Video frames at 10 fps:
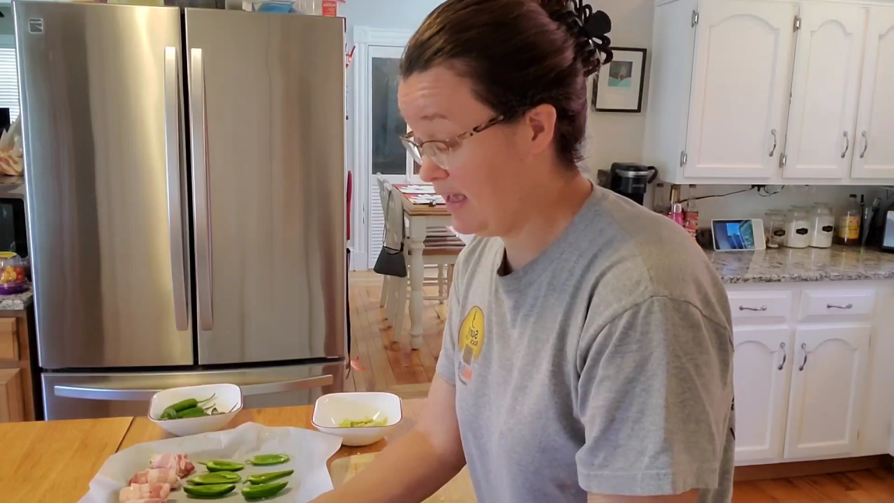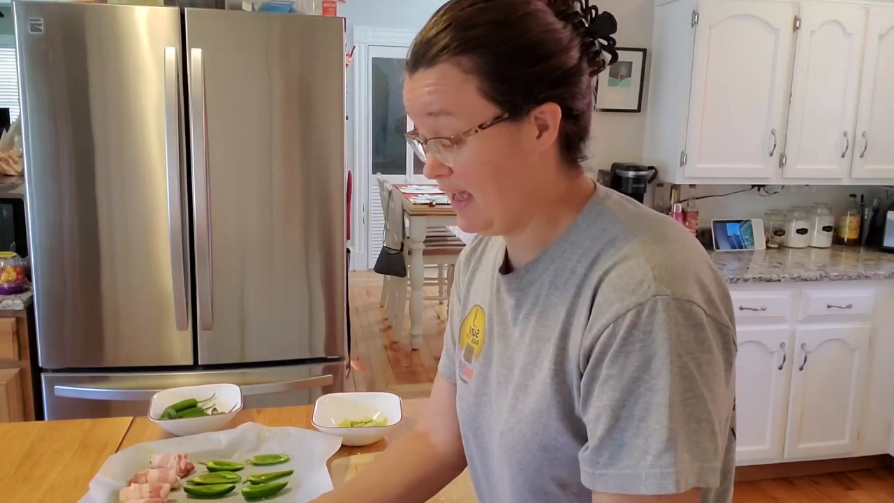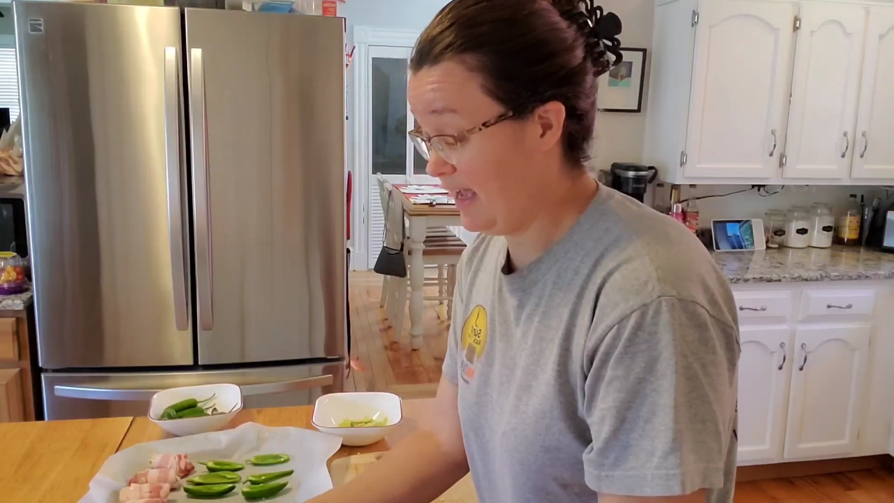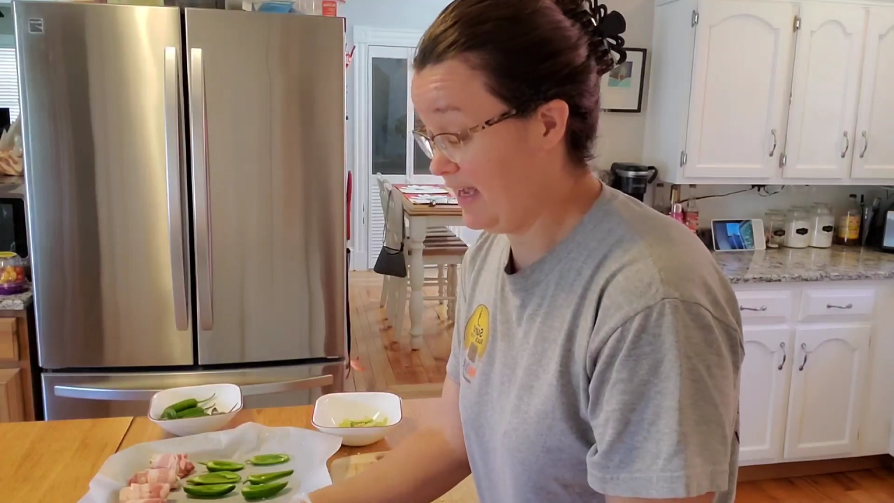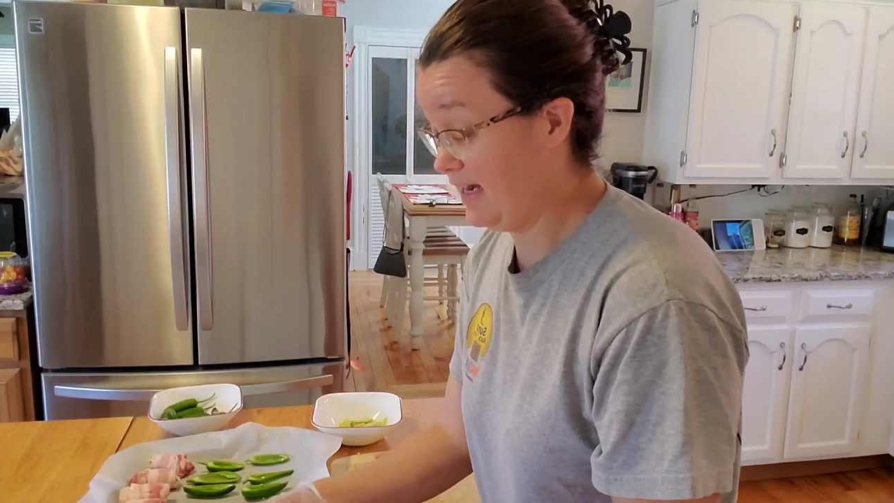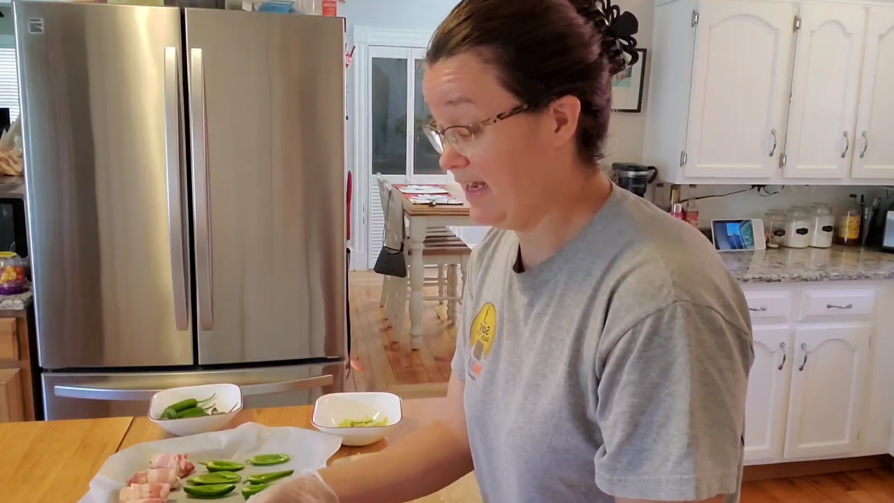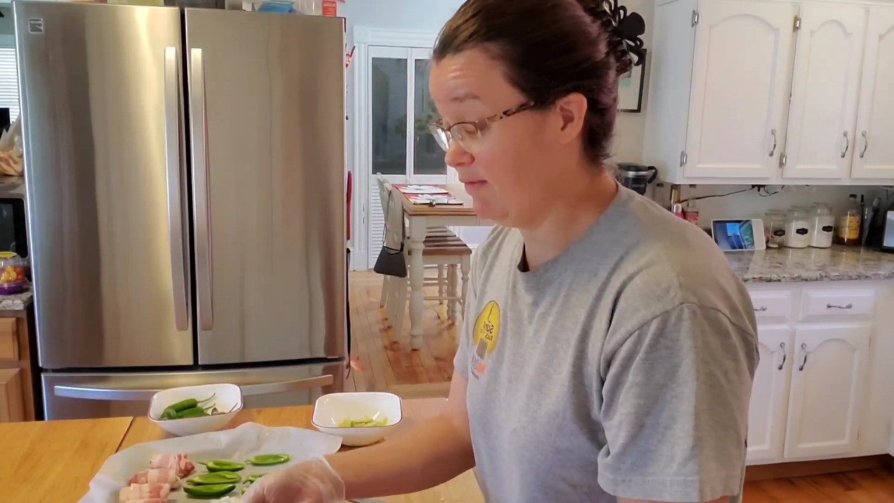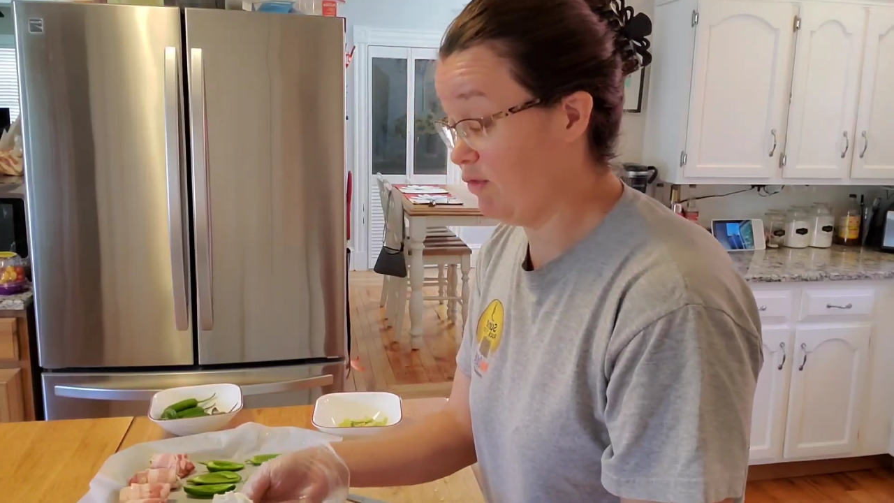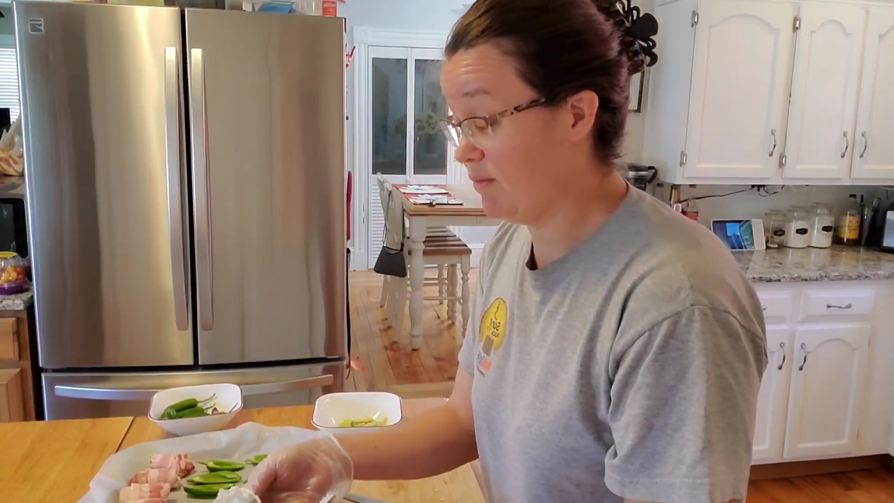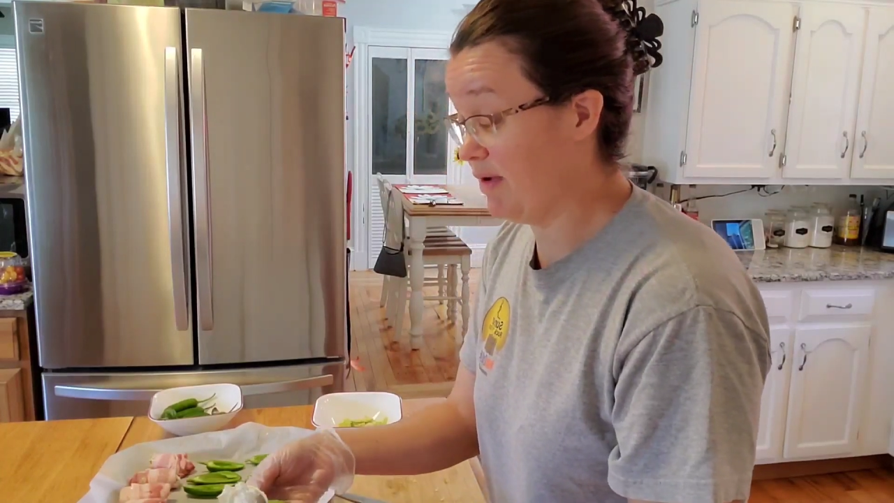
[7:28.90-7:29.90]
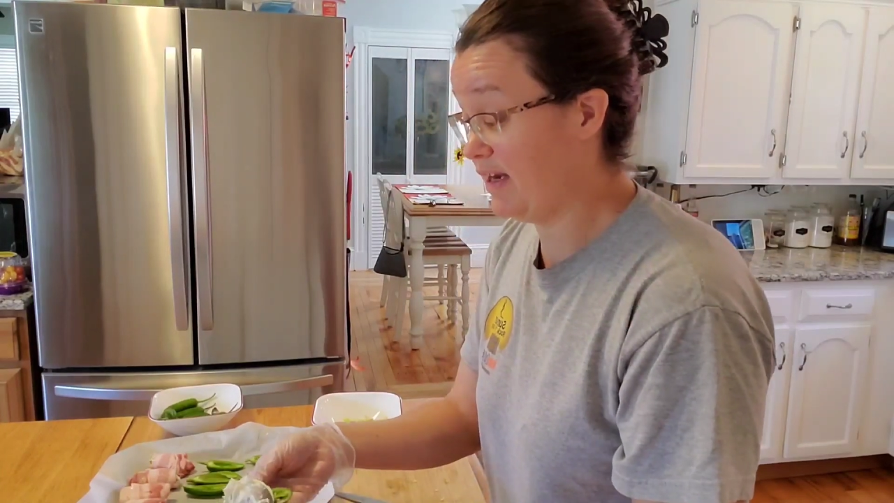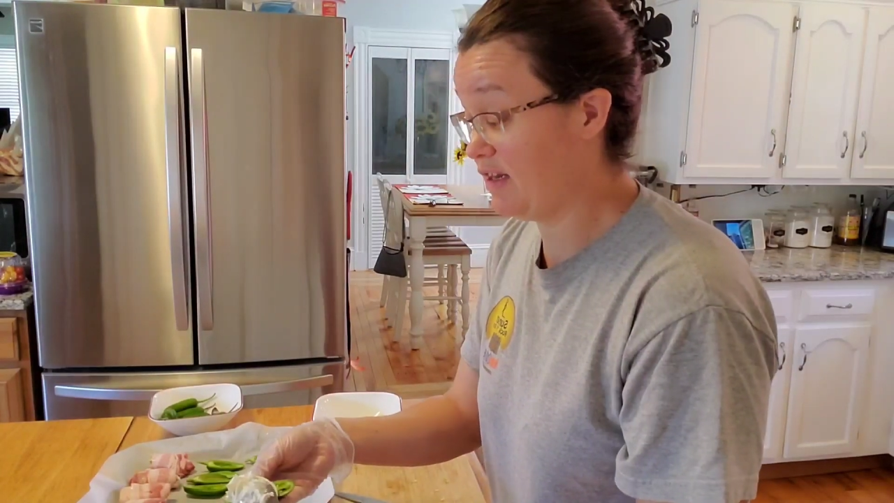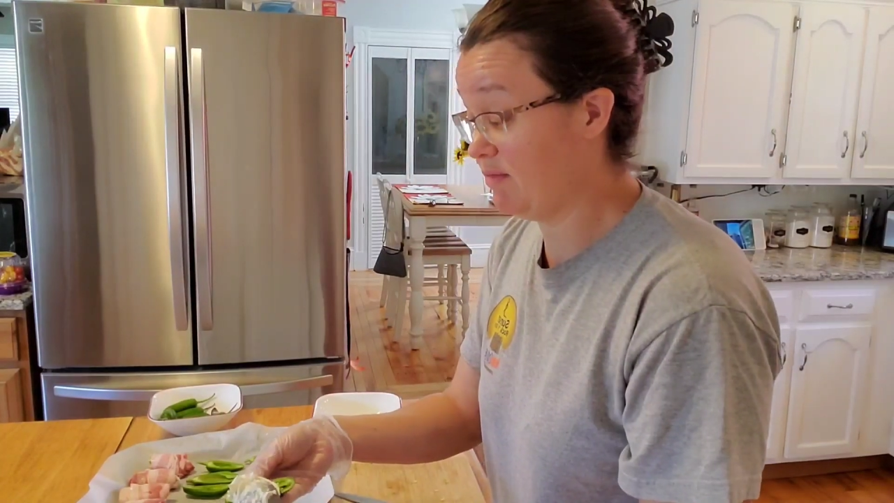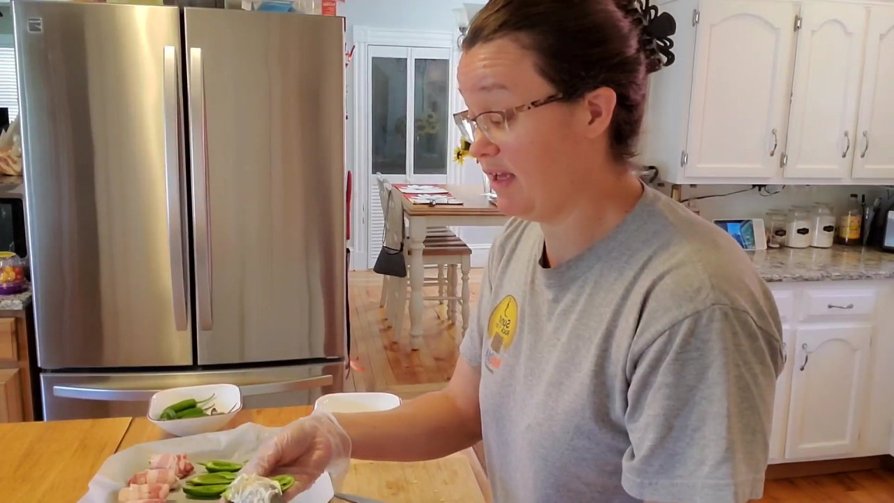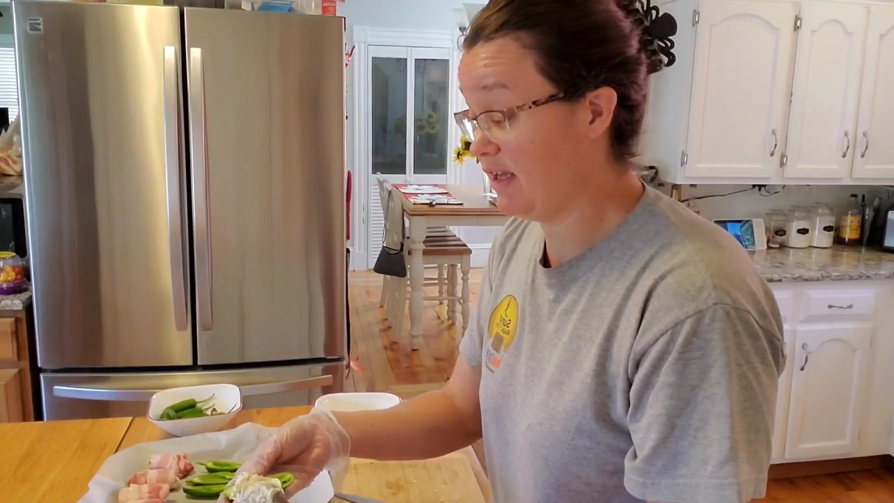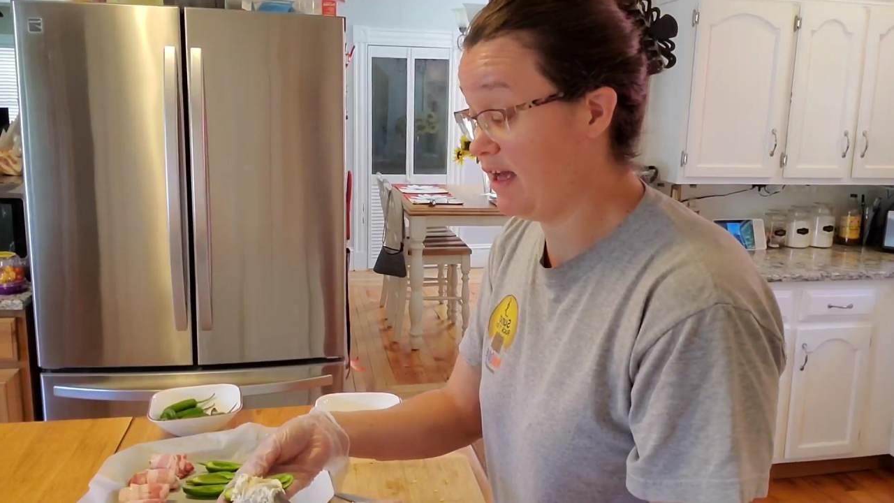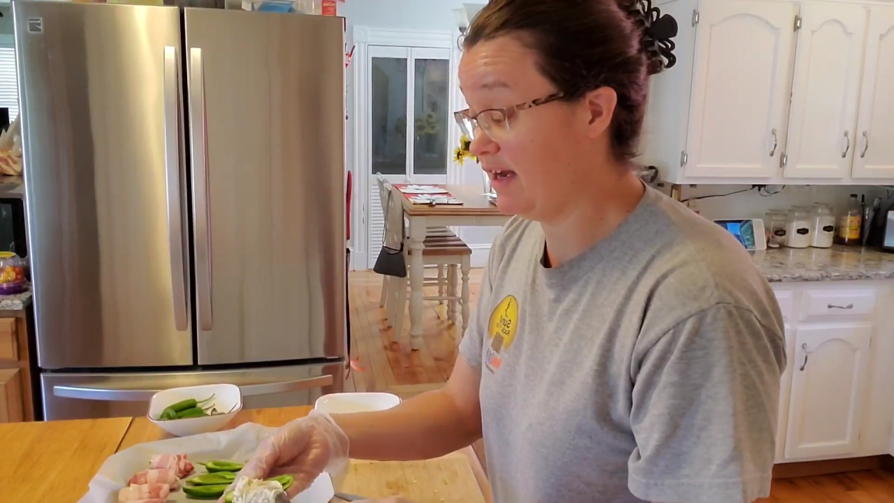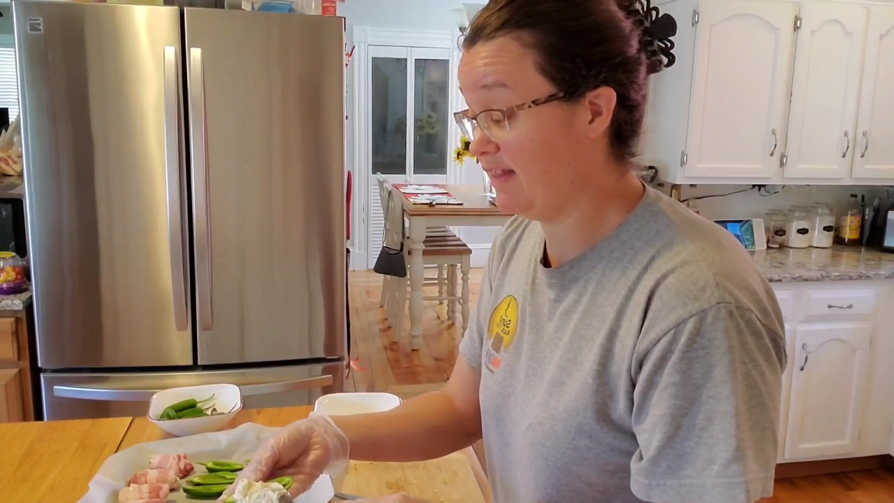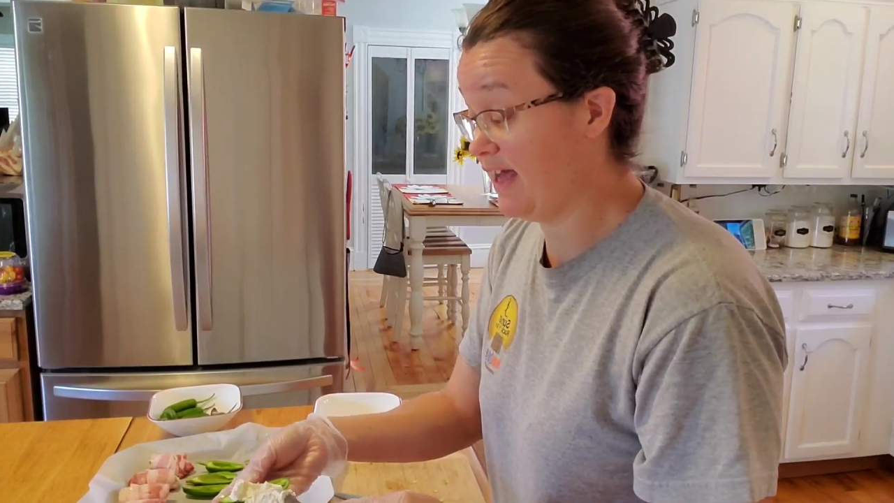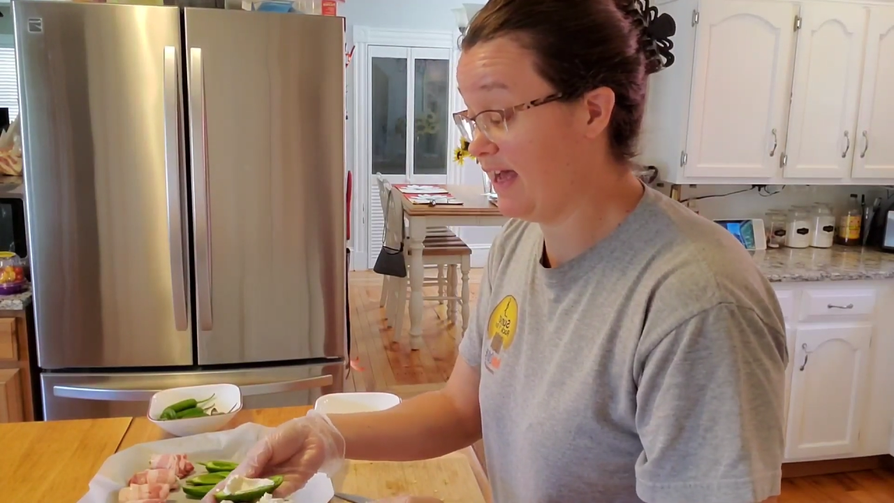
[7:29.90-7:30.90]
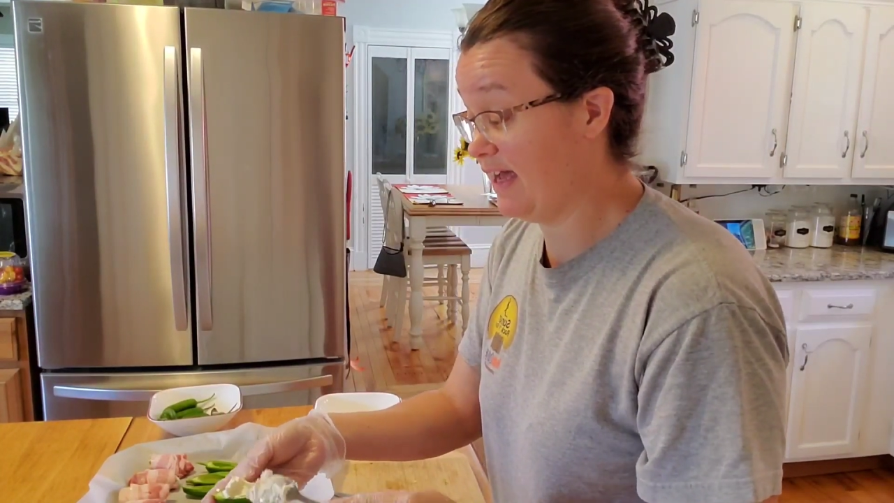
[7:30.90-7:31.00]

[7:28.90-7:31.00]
and it reminds me a lot of that,